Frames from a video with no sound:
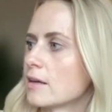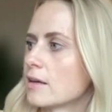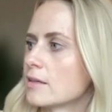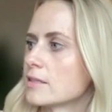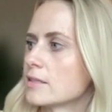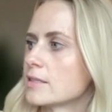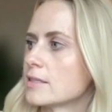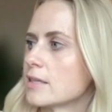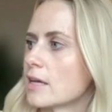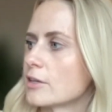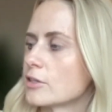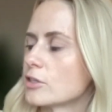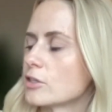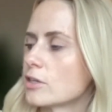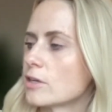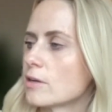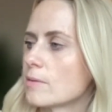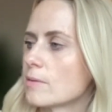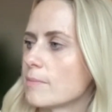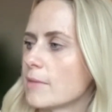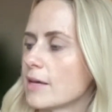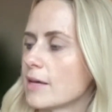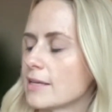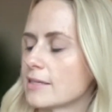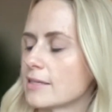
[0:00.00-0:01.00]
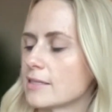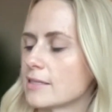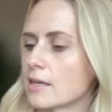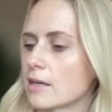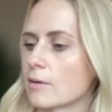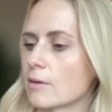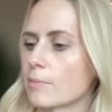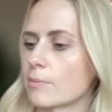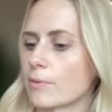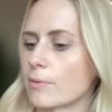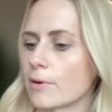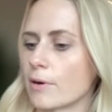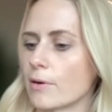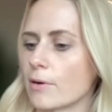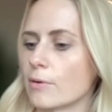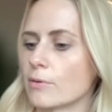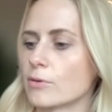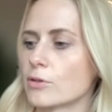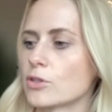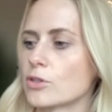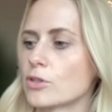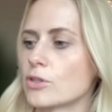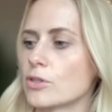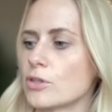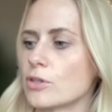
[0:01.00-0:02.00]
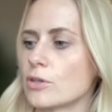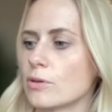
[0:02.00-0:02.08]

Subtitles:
such an amazing approach